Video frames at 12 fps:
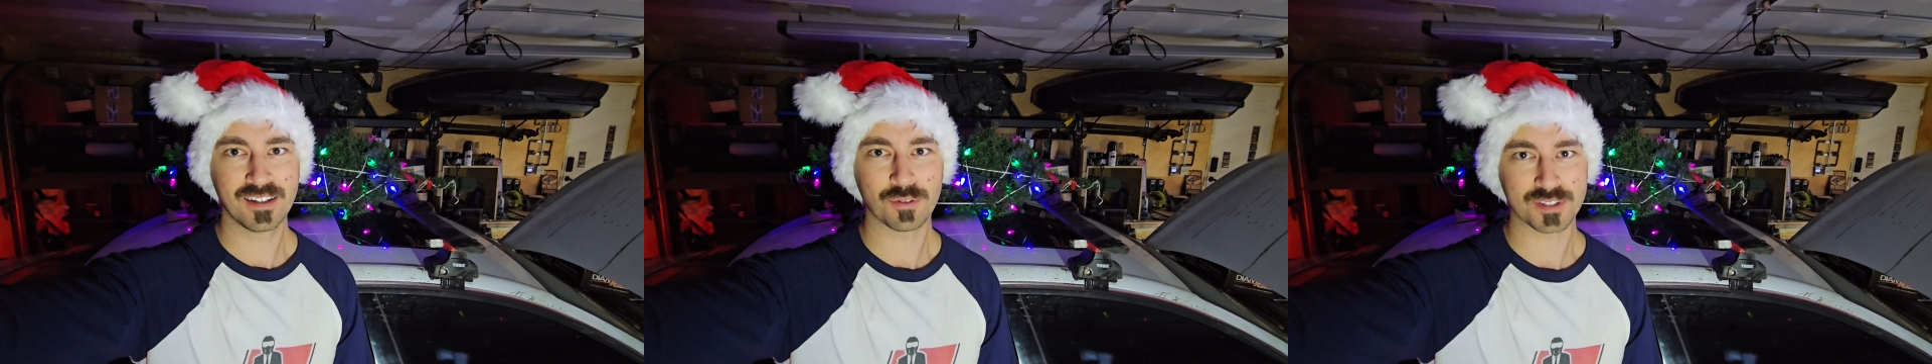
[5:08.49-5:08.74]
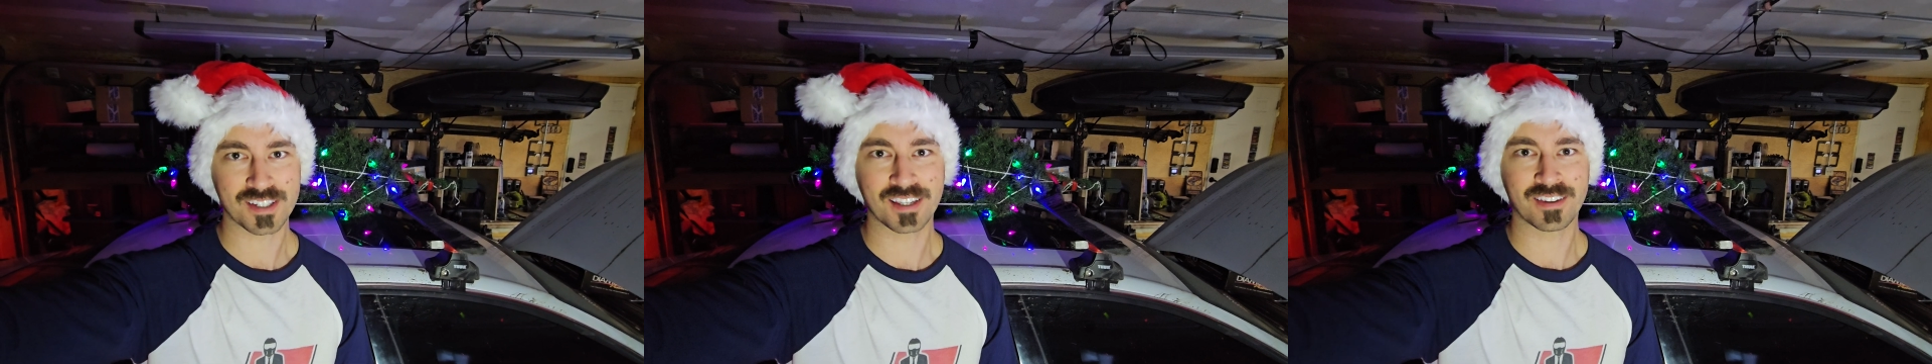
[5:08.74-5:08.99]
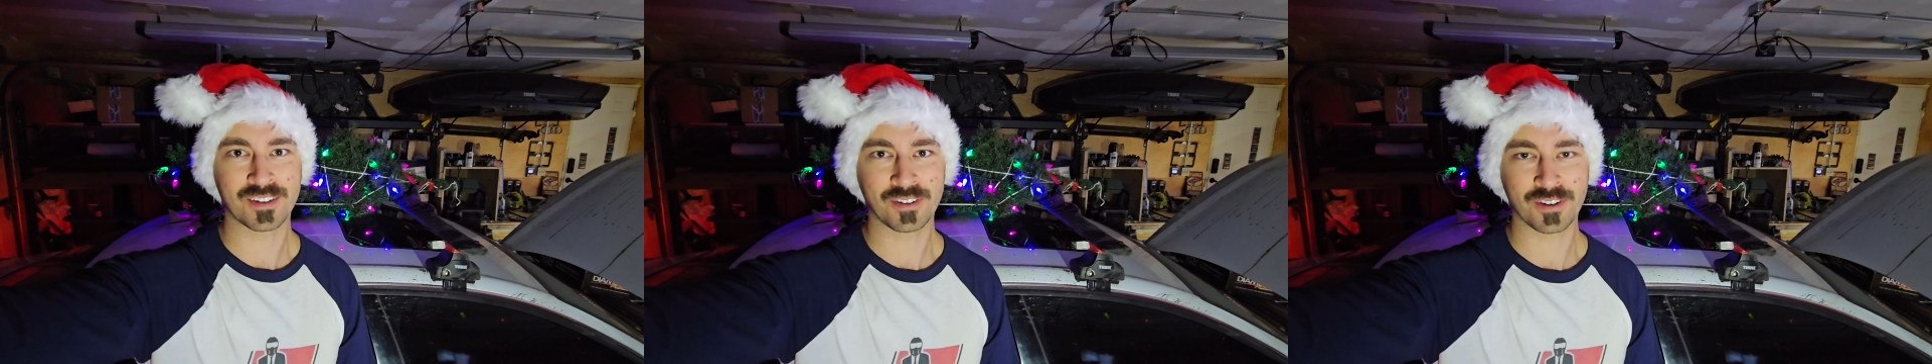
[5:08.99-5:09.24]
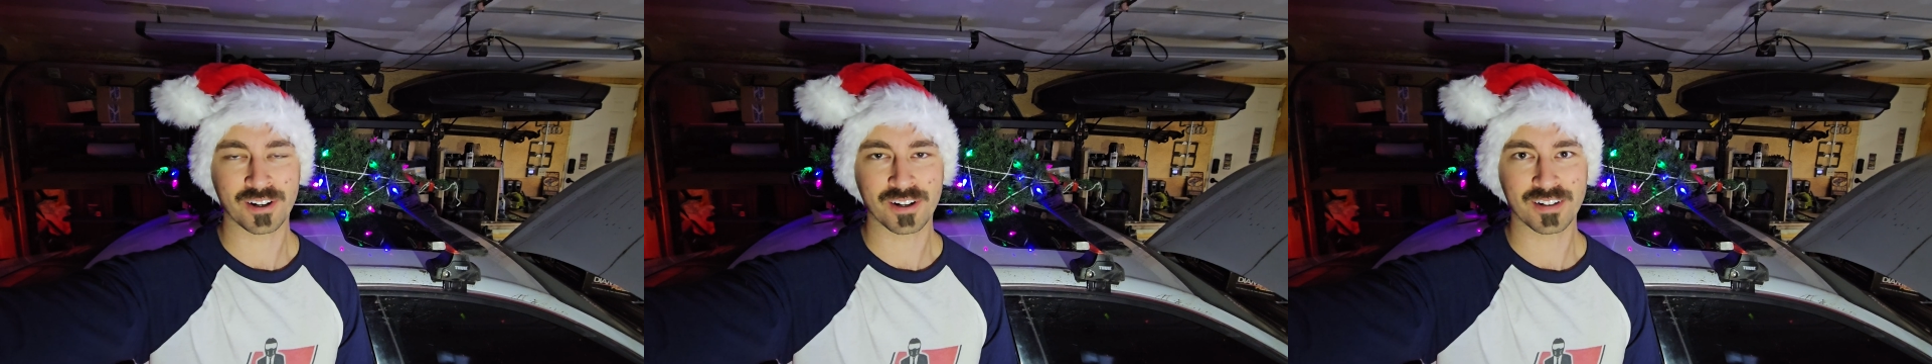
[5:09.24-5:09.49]
We'll see you in the new
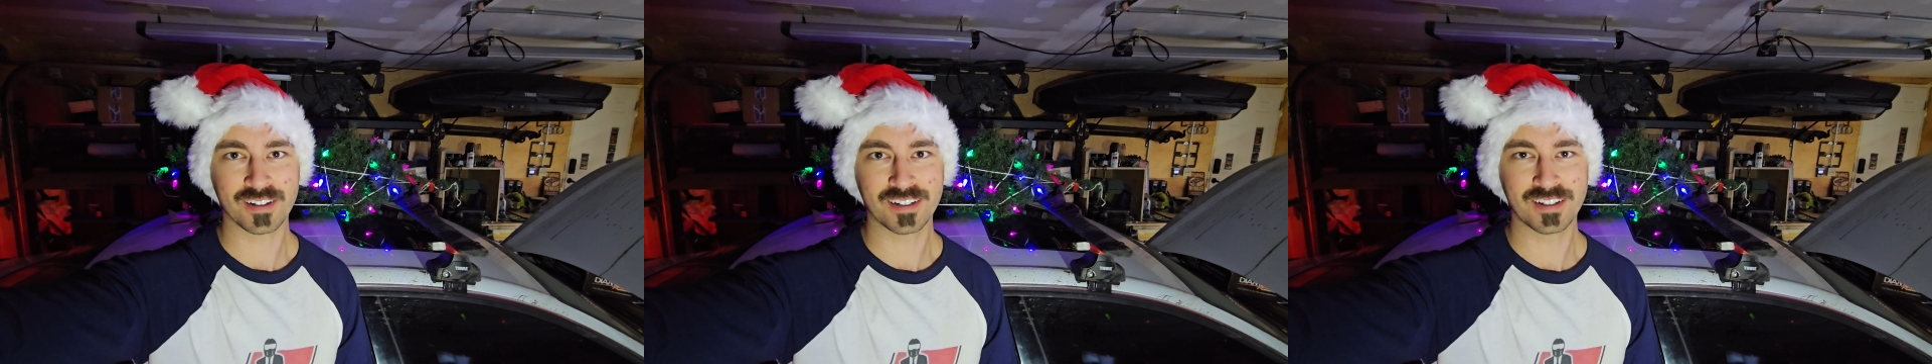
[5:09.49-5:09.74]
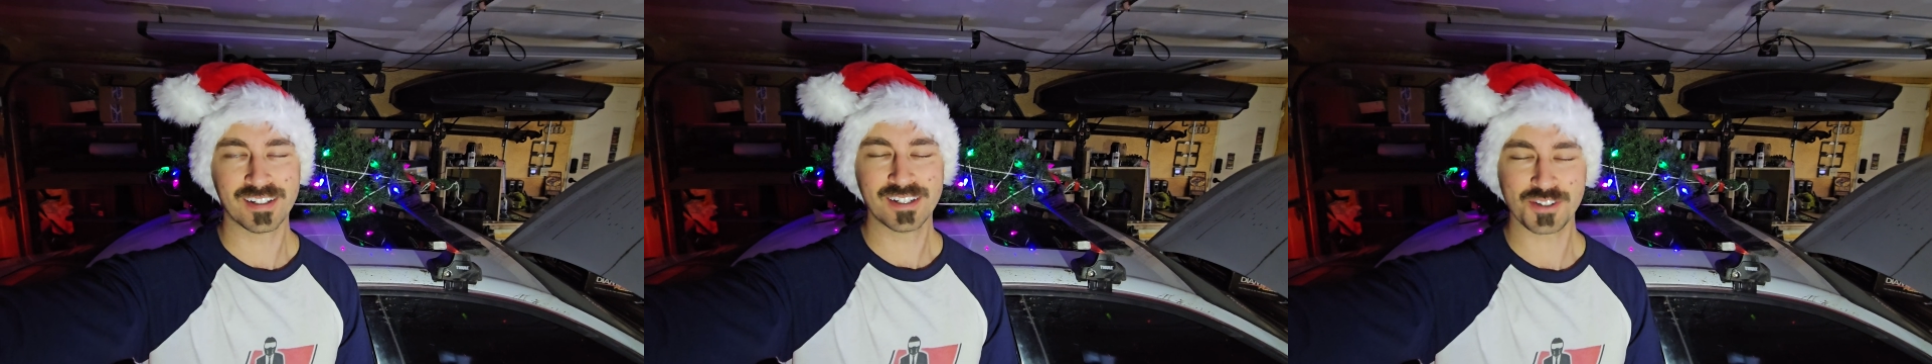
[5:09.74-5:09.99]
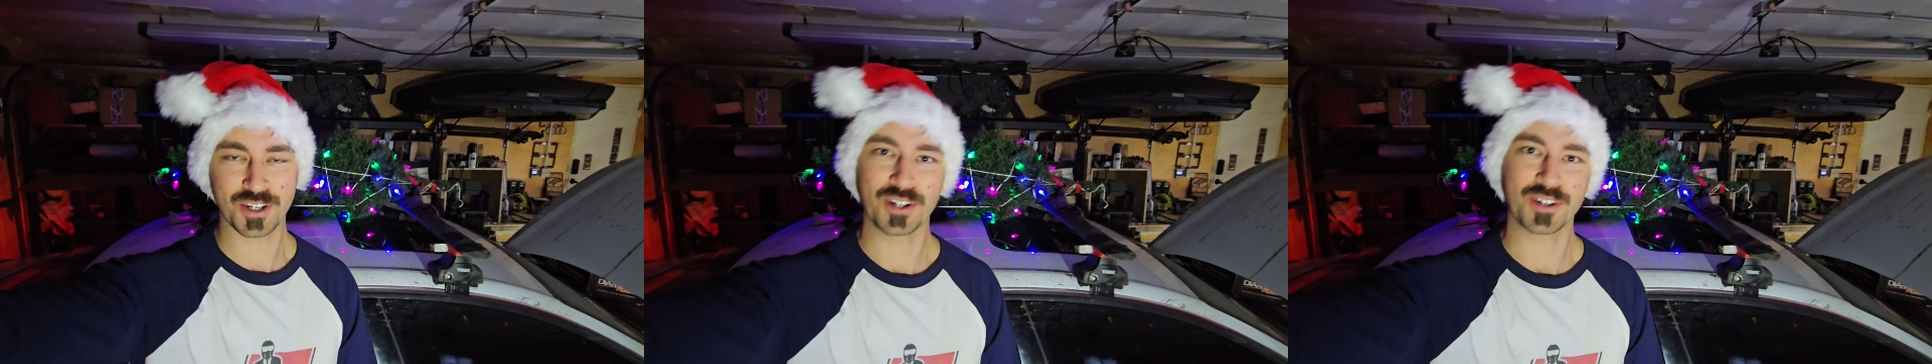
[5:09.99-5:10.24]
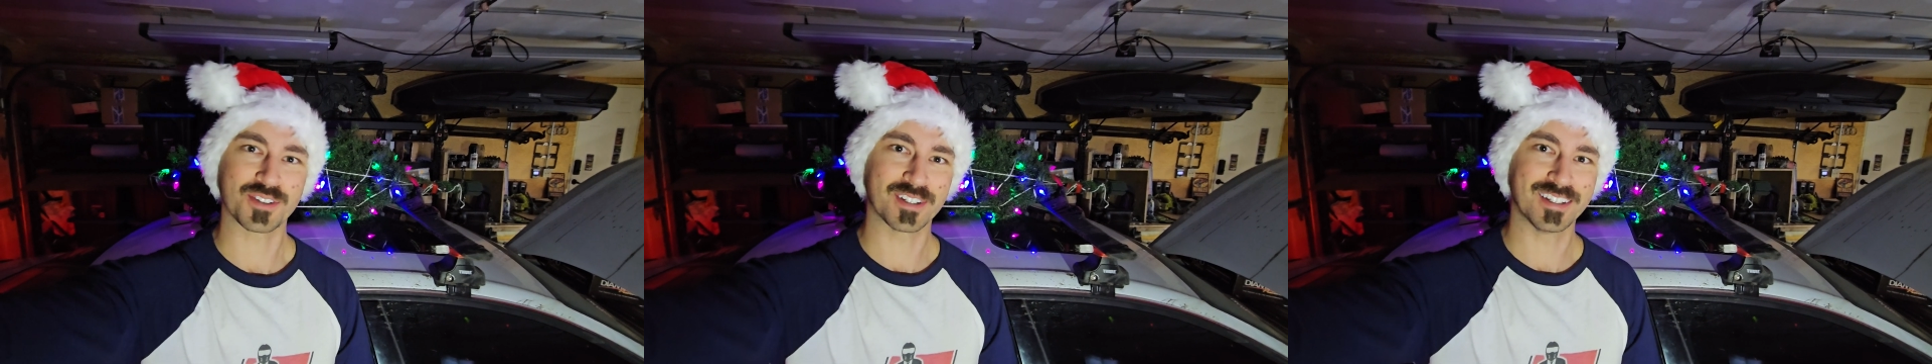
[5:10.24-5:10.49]
year.
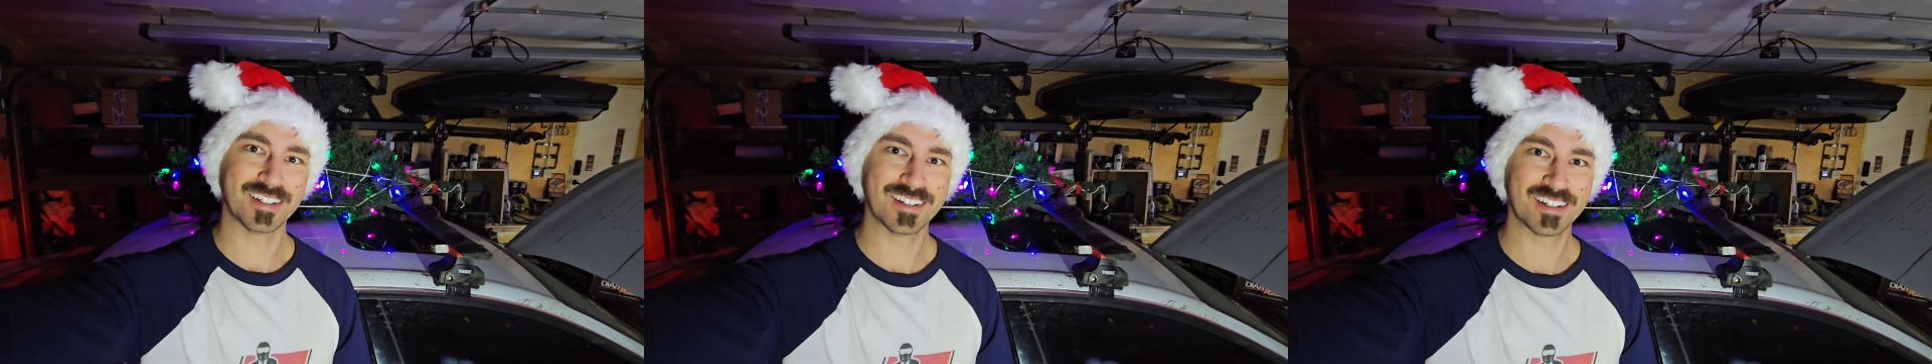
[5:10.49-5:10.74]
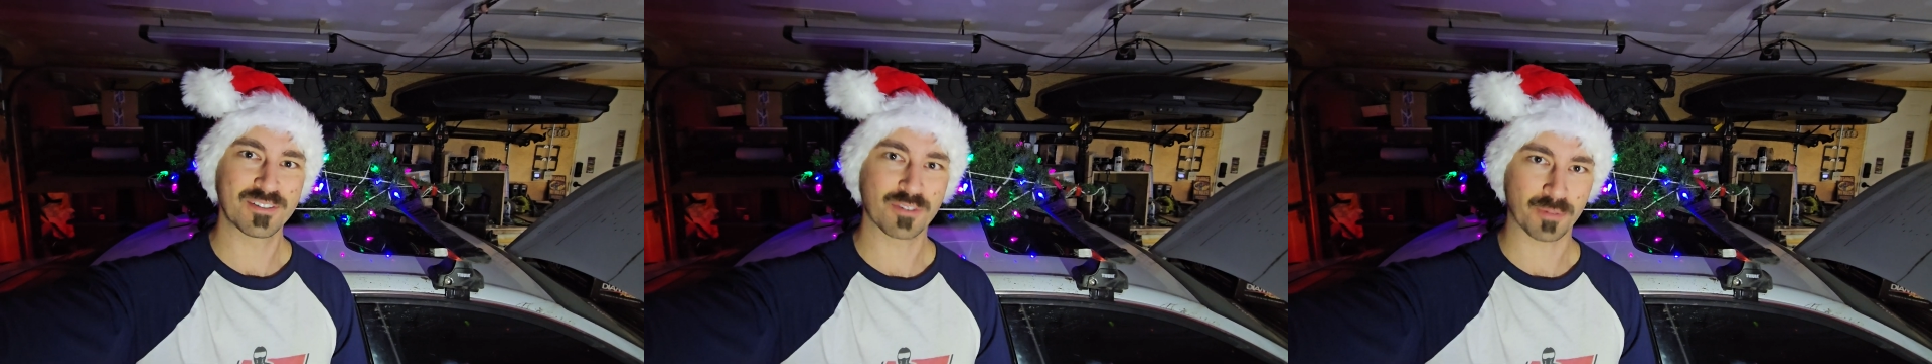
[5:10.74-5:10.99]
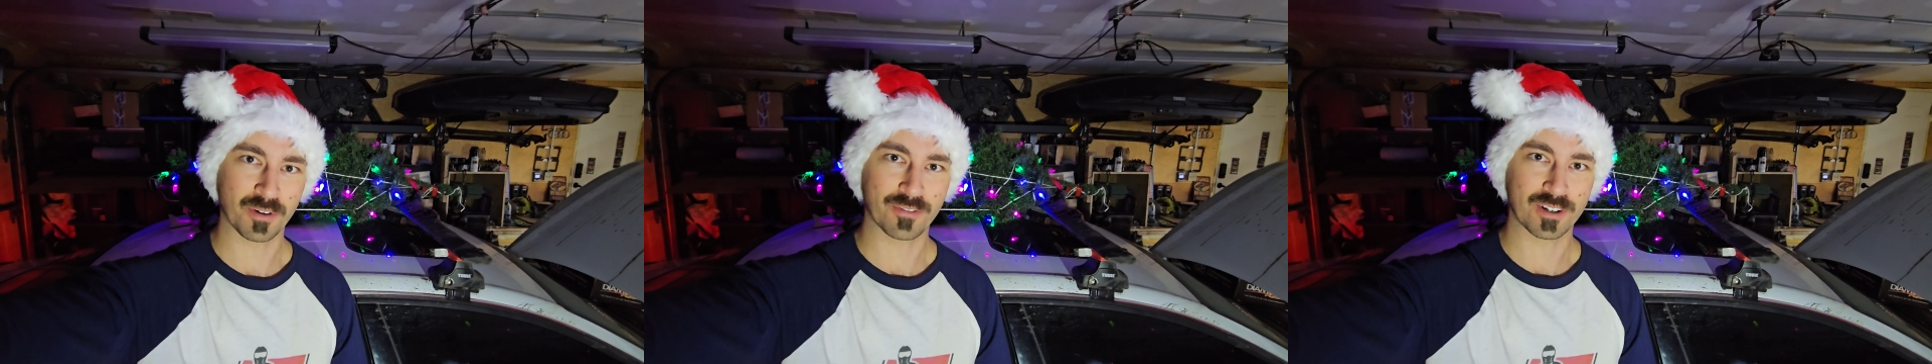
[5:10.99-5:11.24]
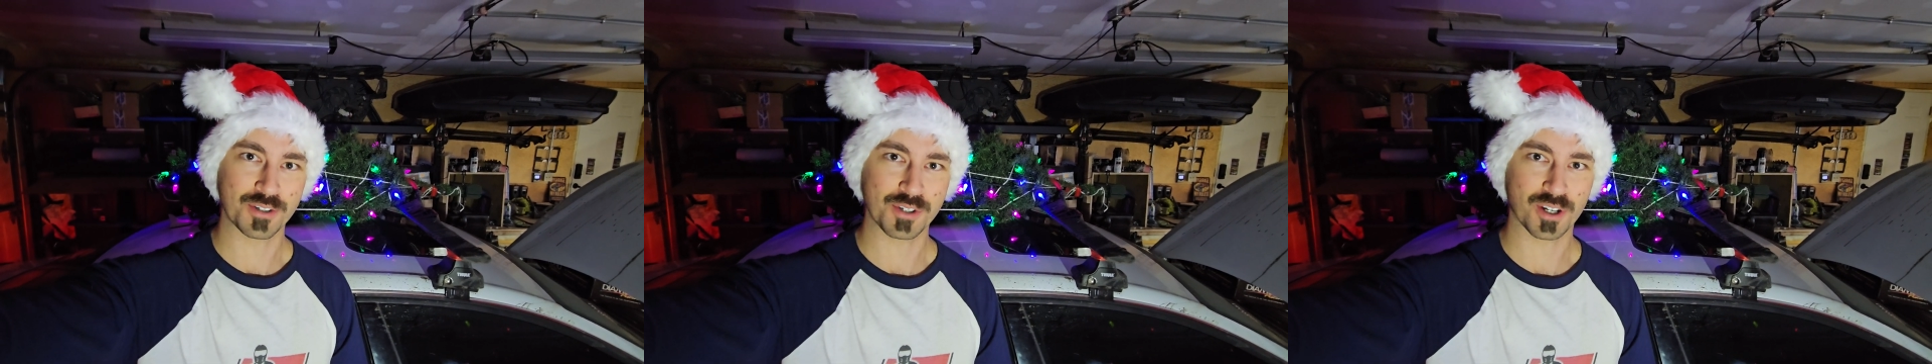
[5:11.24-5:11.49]
Cheers, from your
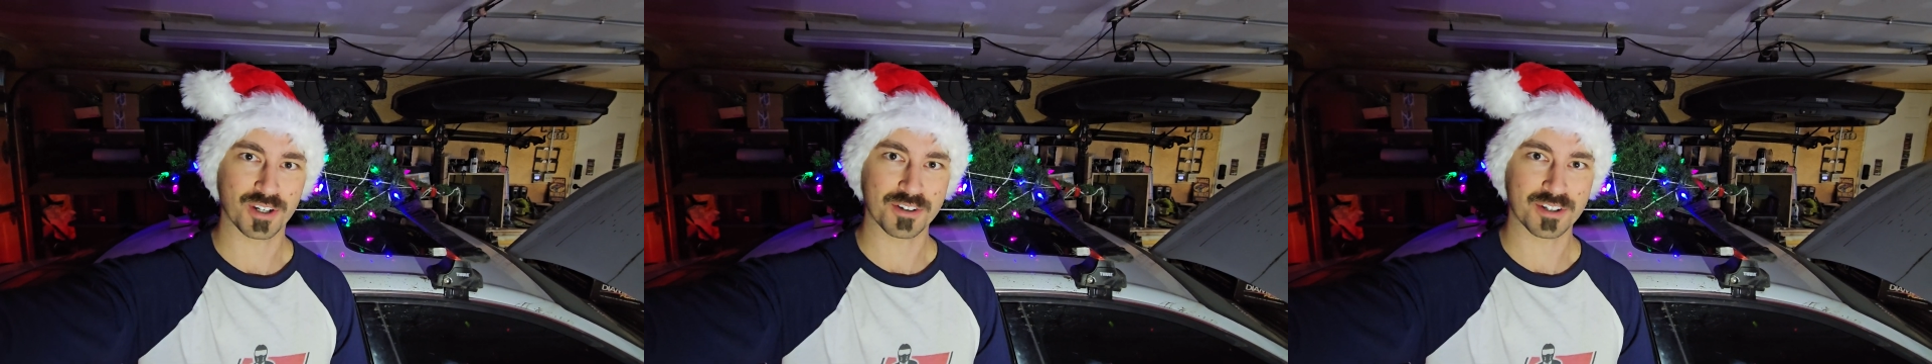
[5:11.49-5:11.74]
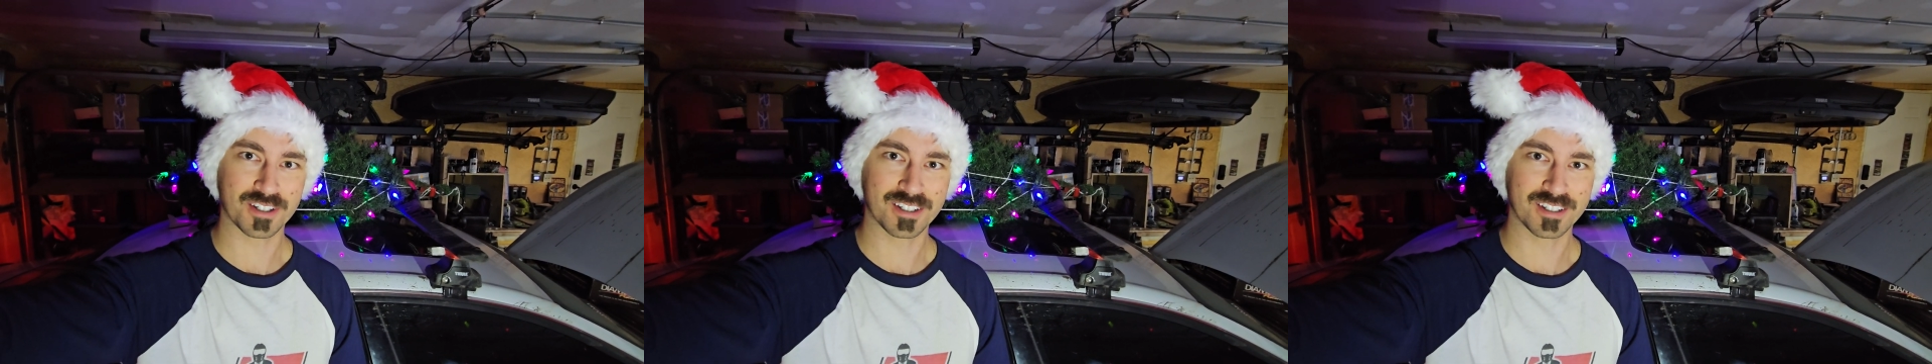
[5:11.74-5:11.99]
friend Josh.